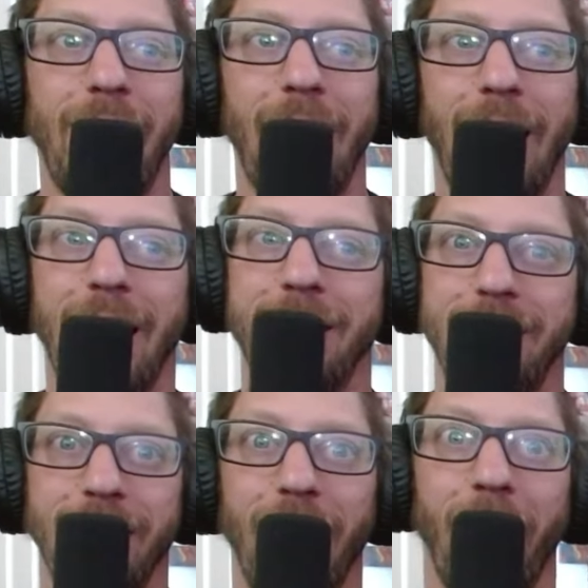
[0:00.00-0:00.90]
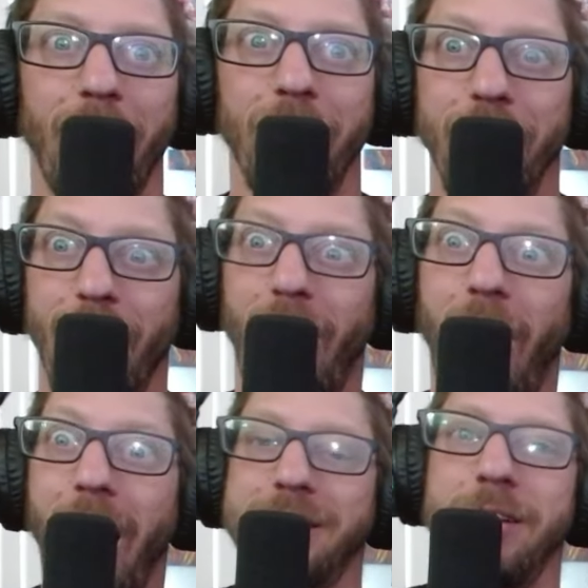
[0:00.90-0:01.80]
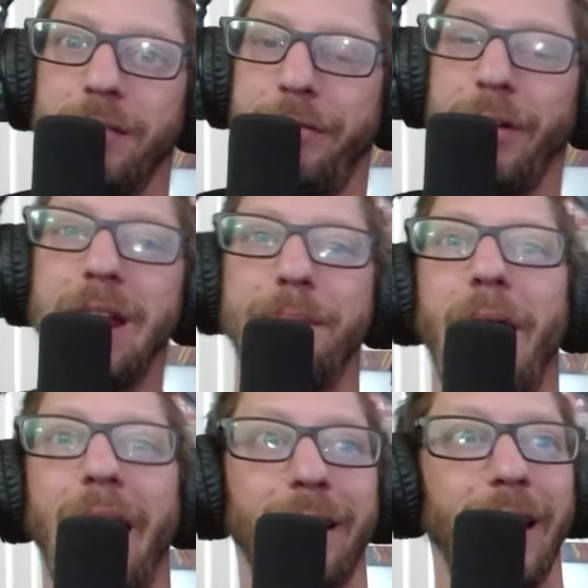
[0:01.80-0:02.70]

and you know awesome feedback.